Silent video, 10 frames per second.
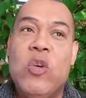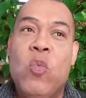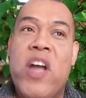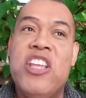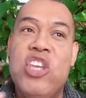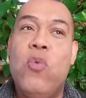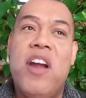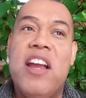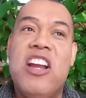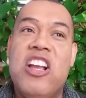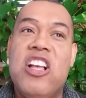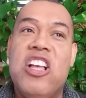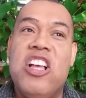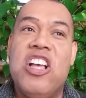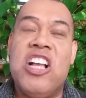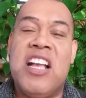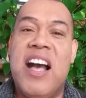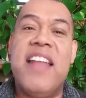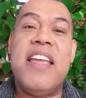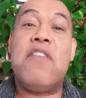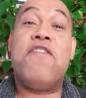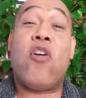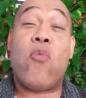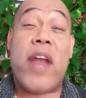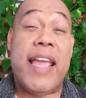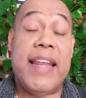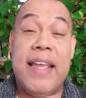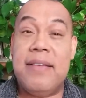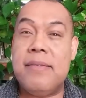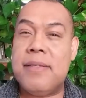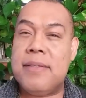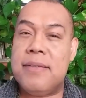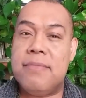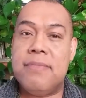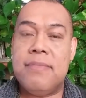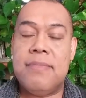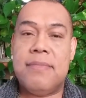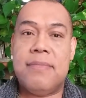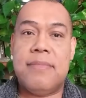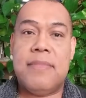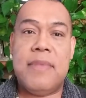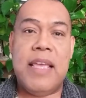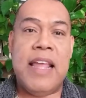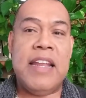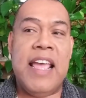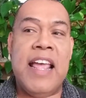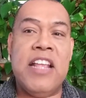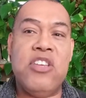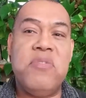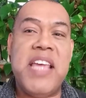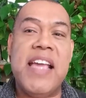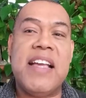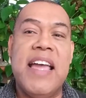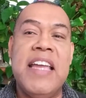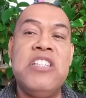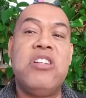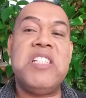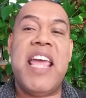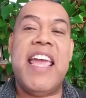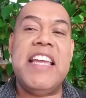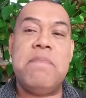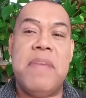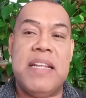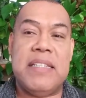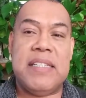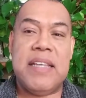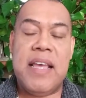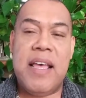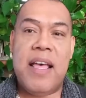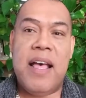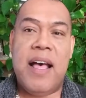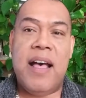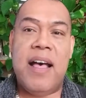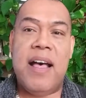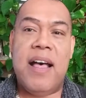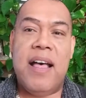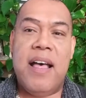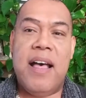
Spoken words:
when you are gunning for ratings and you take an entertainment point